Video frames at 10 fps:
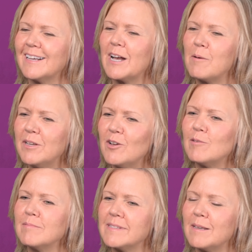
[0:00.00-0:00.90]
Coming to
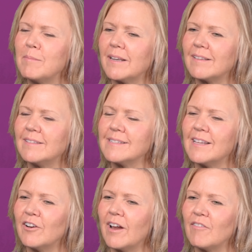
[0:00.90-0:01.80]
Olmsted Medical
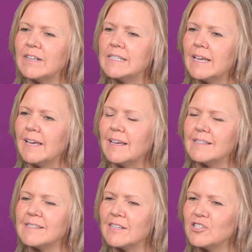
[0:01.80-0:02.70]
Center every day
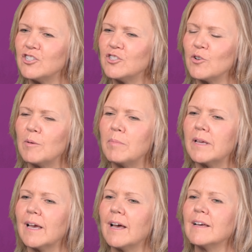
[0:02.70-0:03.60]
is such a joy
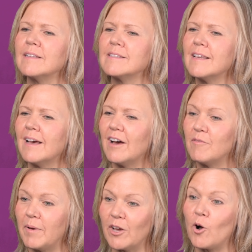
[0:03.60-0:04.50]
because of
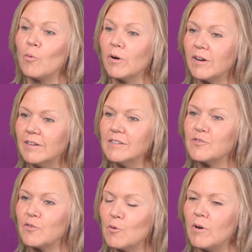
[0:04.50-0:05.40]
my coworkers,
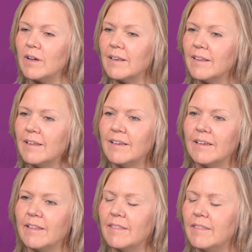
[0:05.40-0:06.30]
for one.
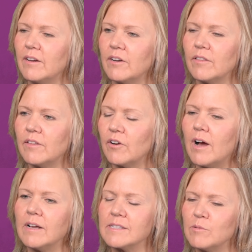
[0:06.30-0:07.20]
They're
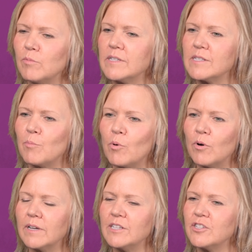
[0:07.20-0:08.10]
awesome. We
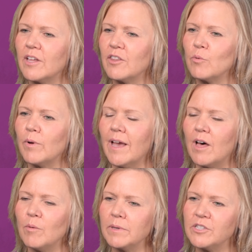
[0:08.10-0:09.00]
support each other. We
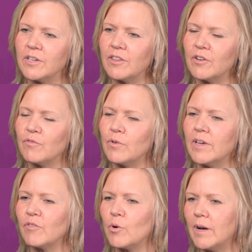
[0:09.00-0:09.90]
help each other if we
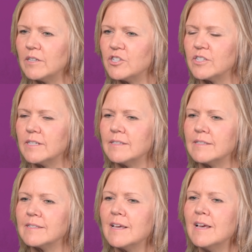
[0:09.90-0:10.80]
have
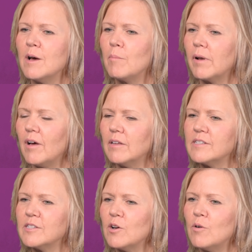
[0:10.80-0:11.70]
questions, but
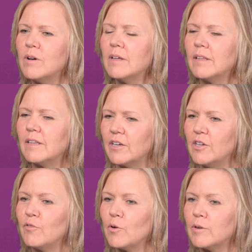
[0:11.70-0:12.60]
also
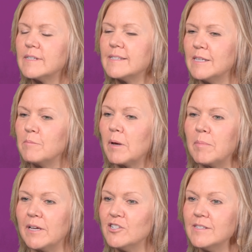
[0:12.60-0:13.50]
looking forward to seeing my
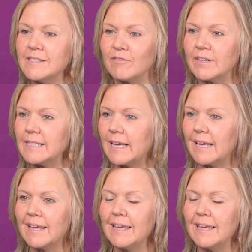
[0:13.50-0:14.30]
patients every day.